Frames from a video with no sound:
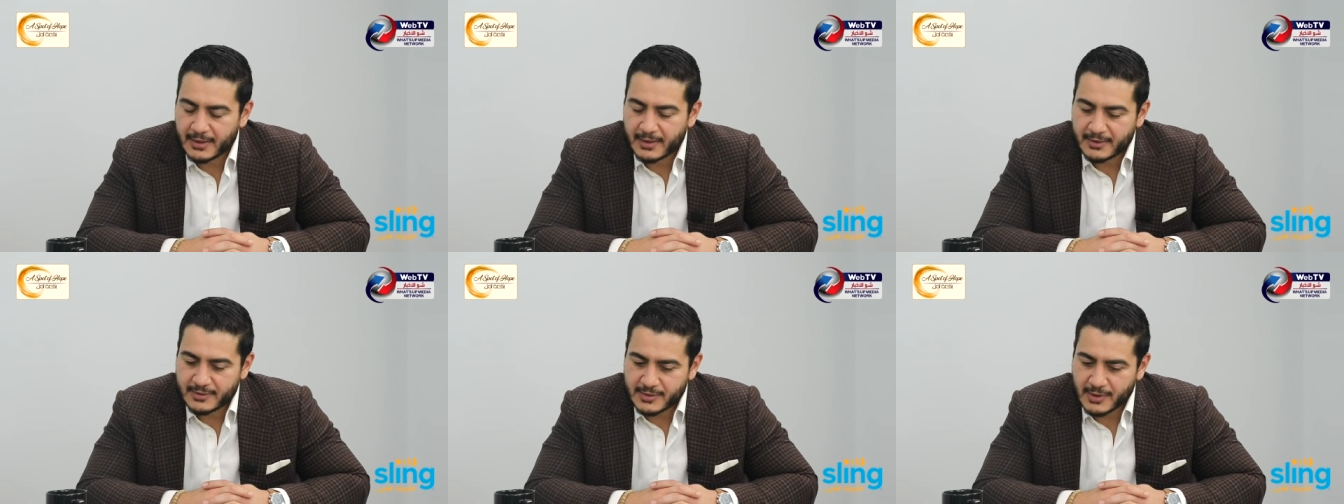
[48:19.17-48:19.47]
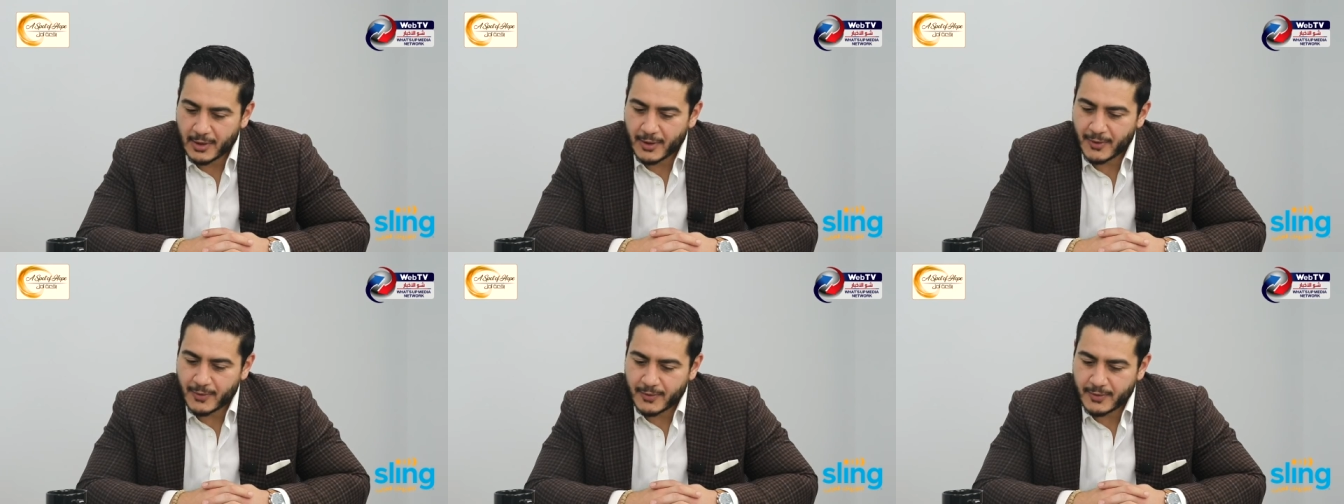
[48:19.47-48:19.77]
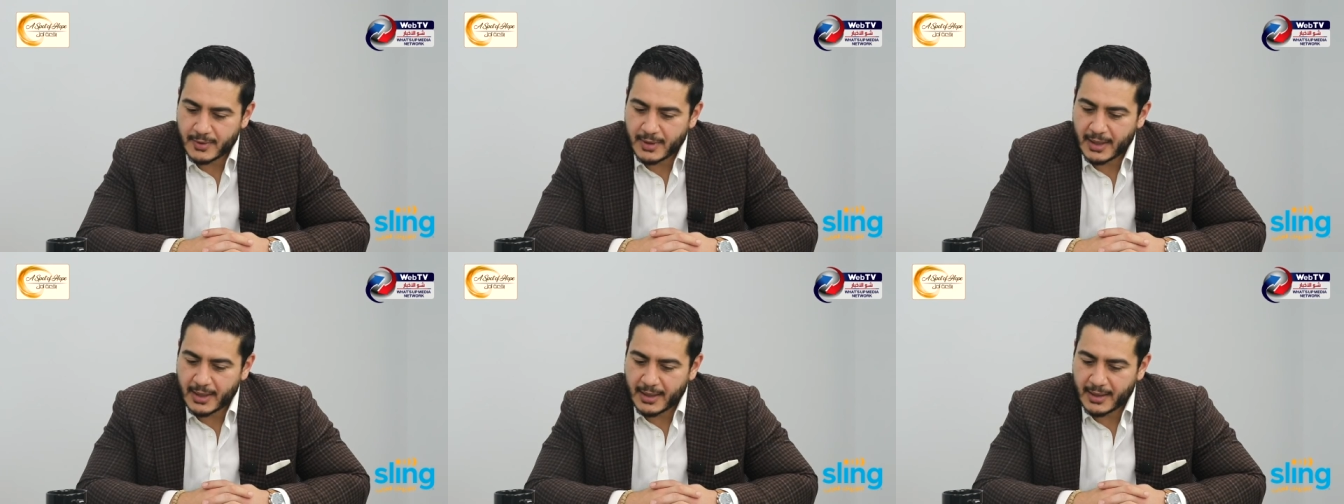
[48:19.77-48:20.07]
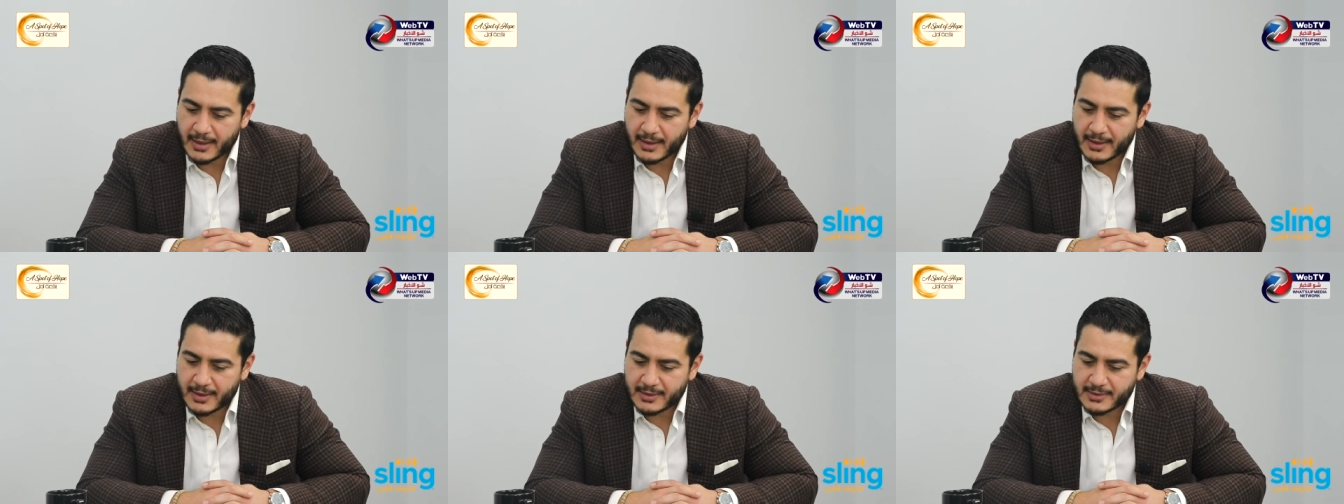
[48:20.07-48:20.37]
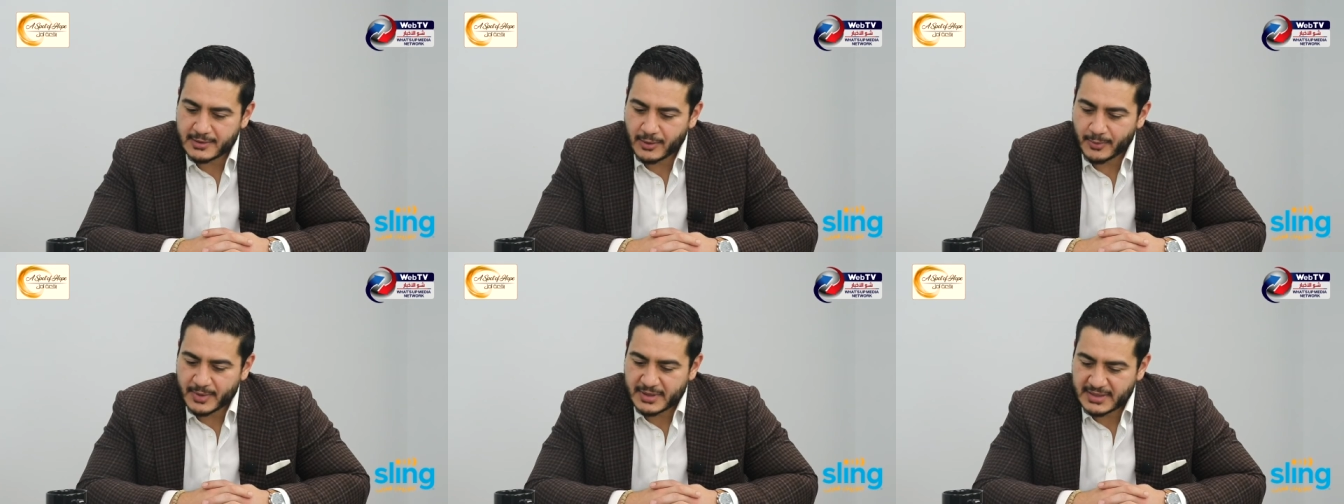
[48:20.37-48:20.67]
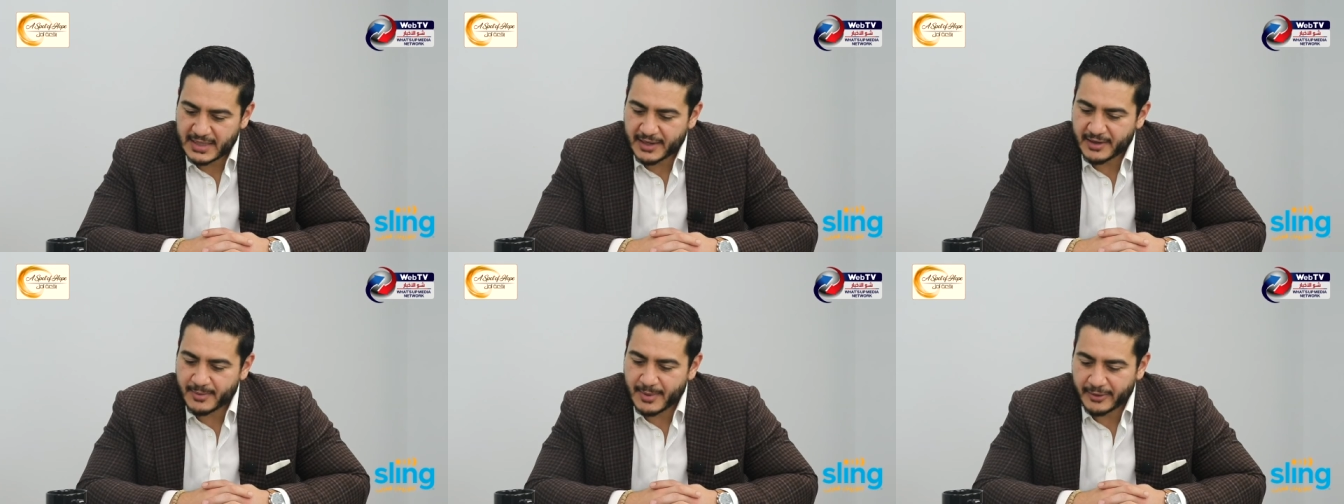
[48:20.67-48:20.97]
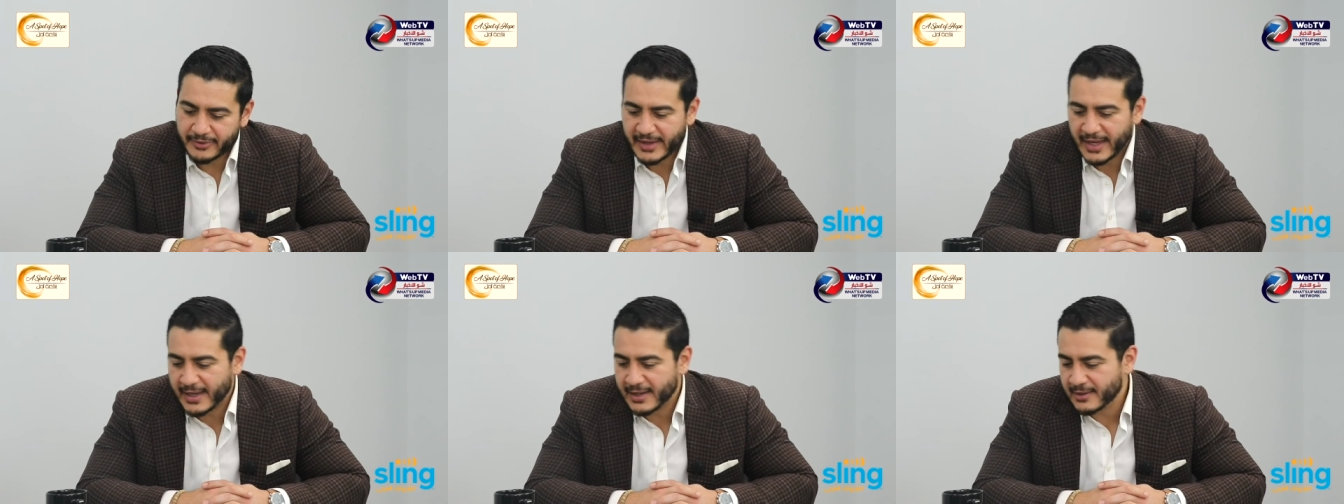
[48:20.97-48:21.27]
So I'm excited
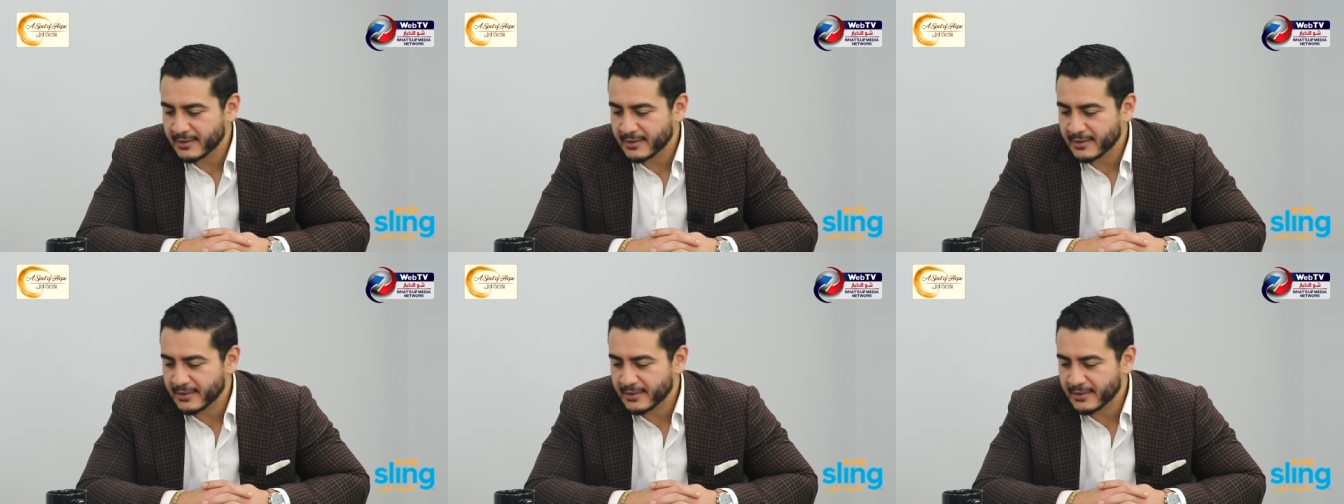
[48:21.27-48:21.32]
about that,